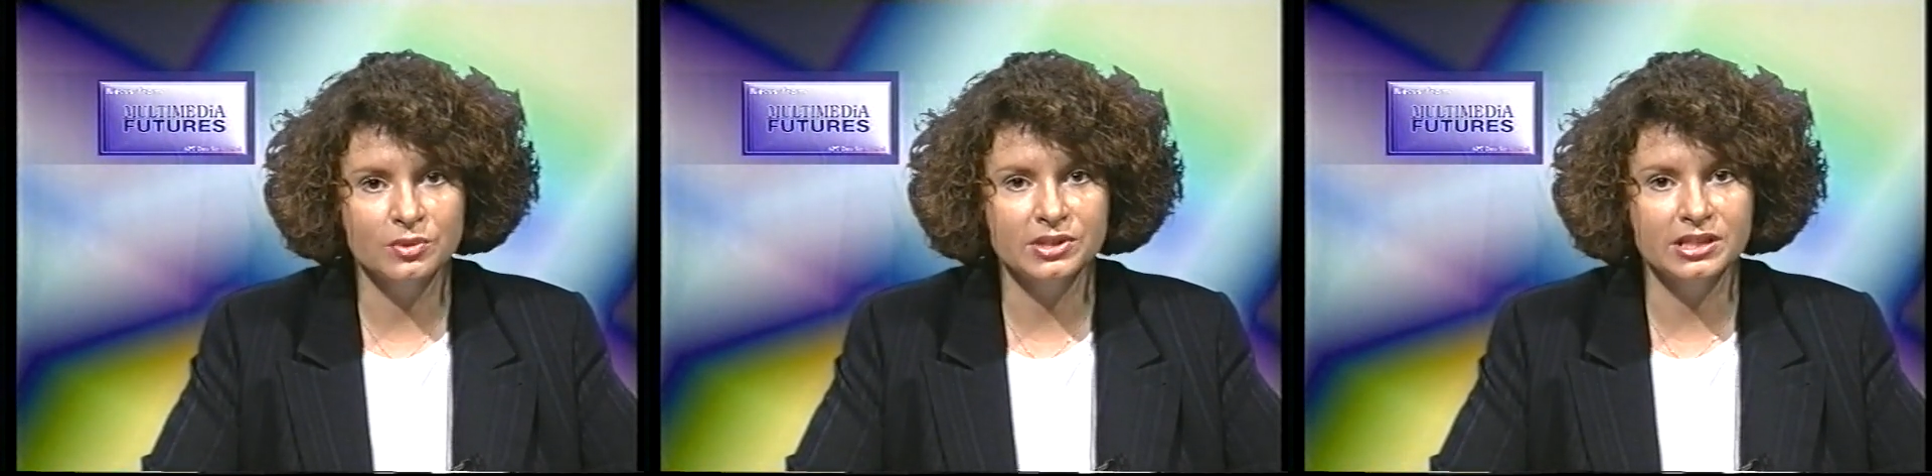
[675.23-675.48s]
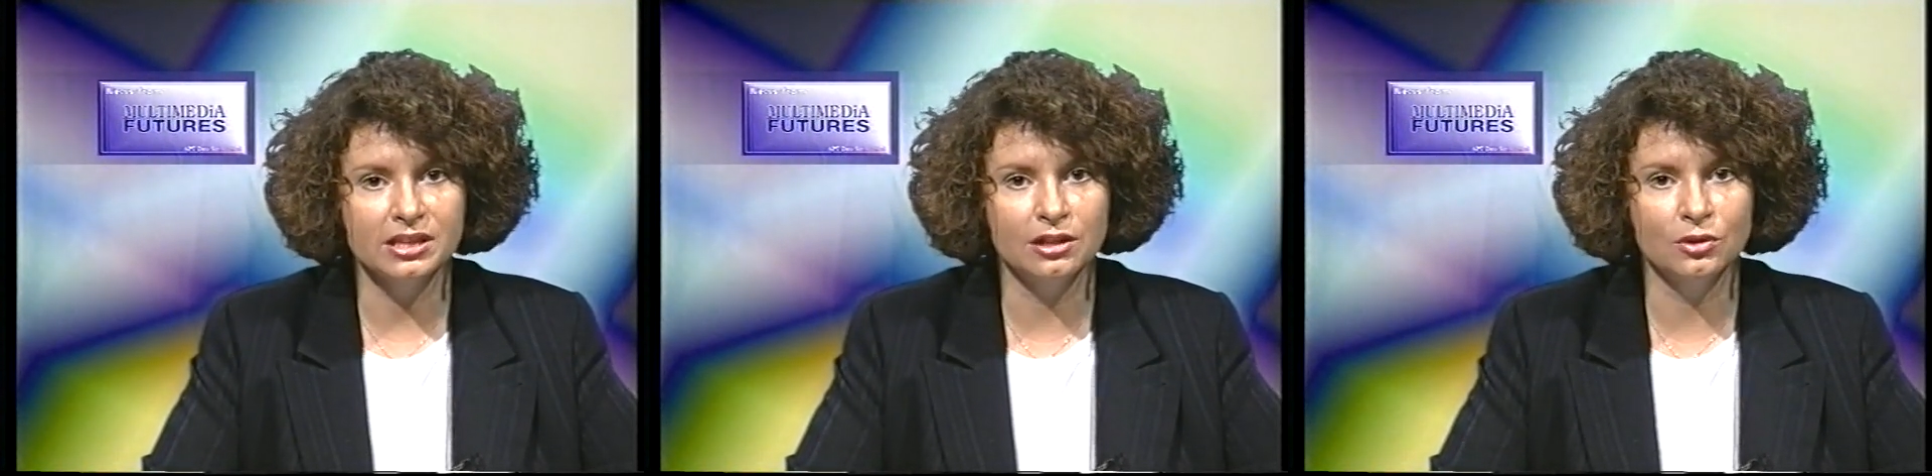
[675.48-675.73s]
will
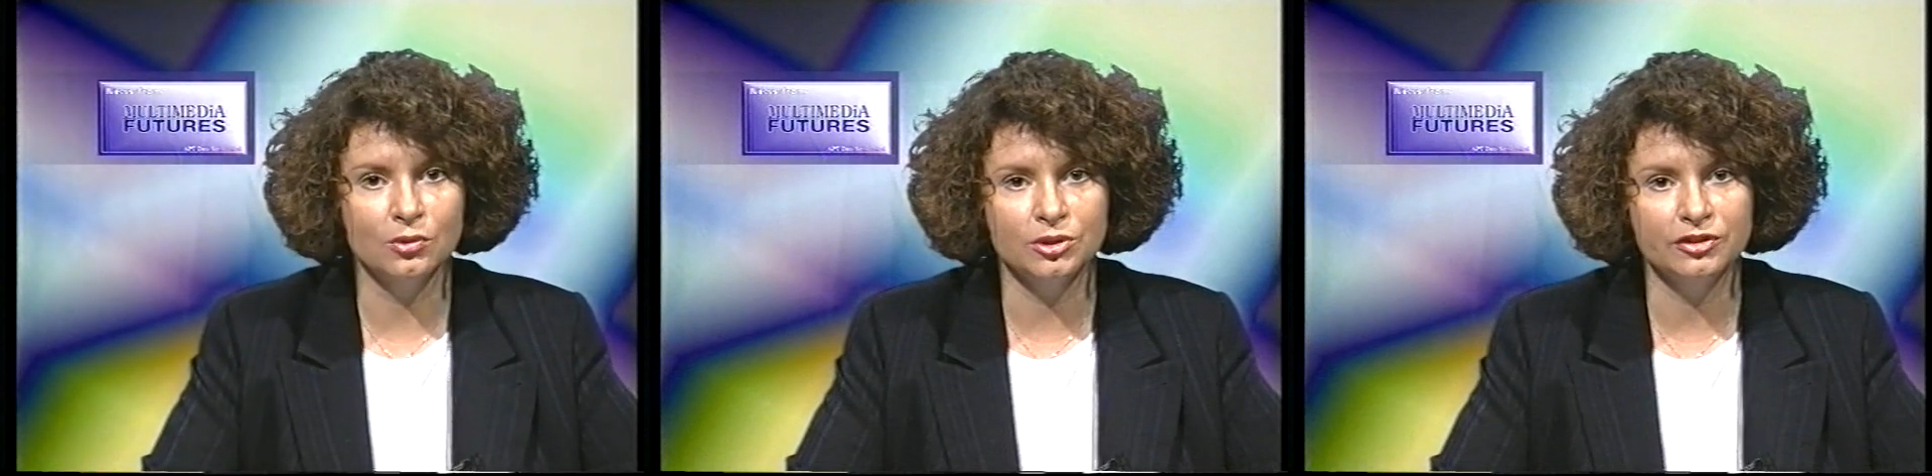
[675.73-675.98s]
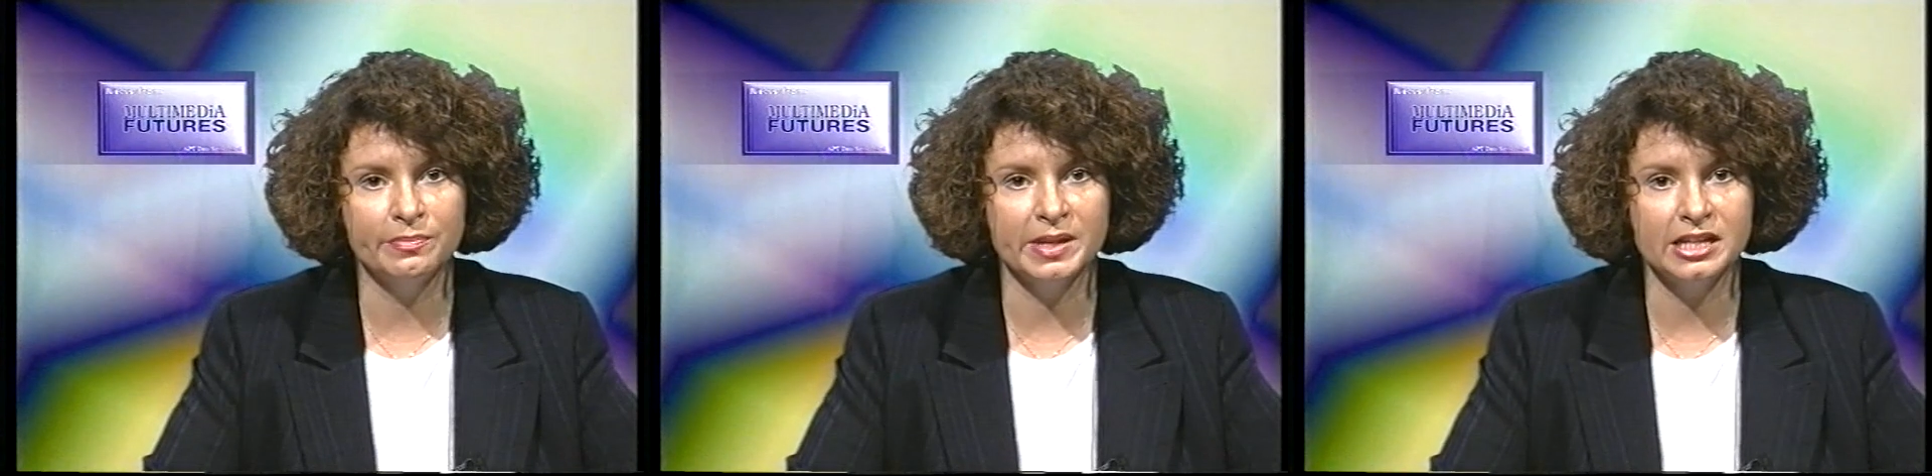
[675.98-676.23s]
see the
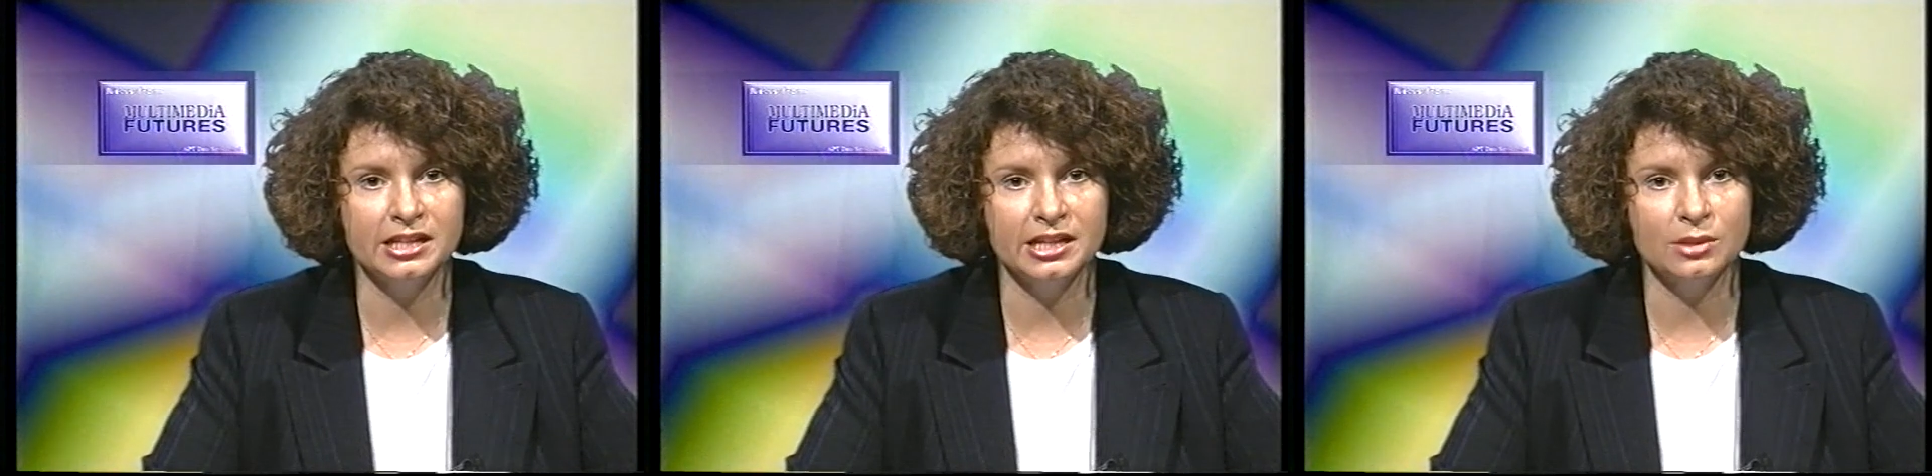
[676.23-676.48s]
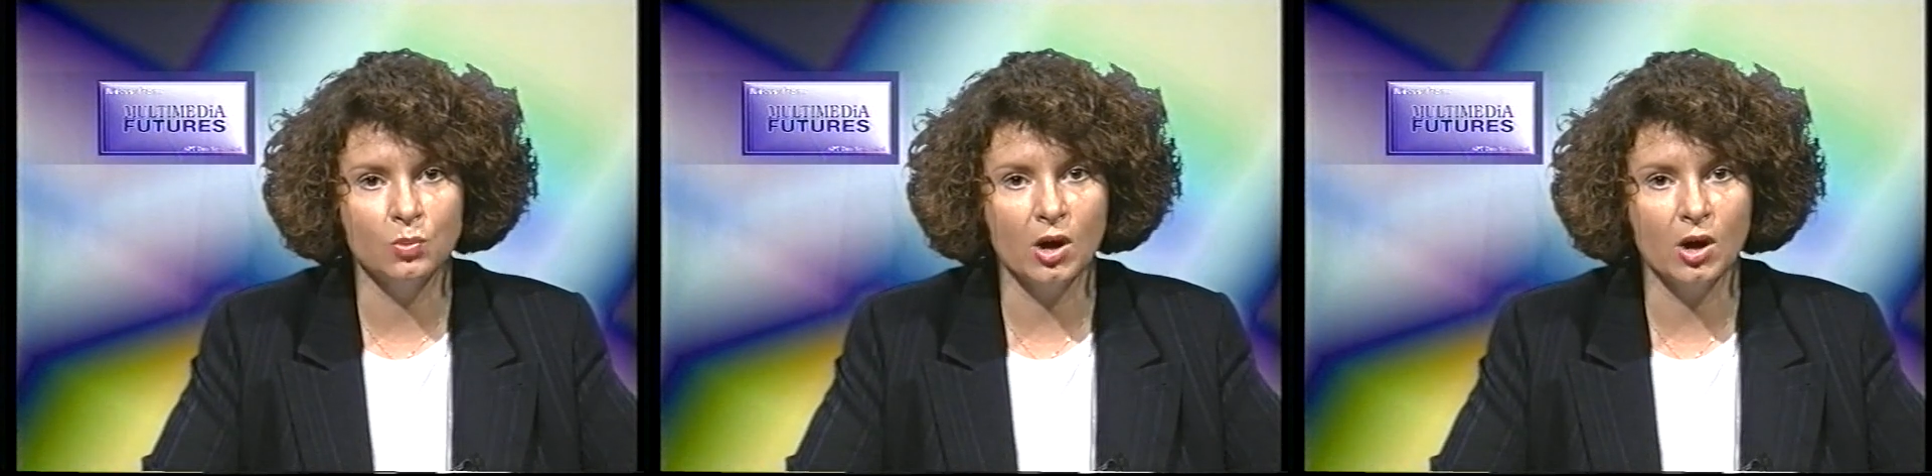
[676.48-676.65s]
launch of BT's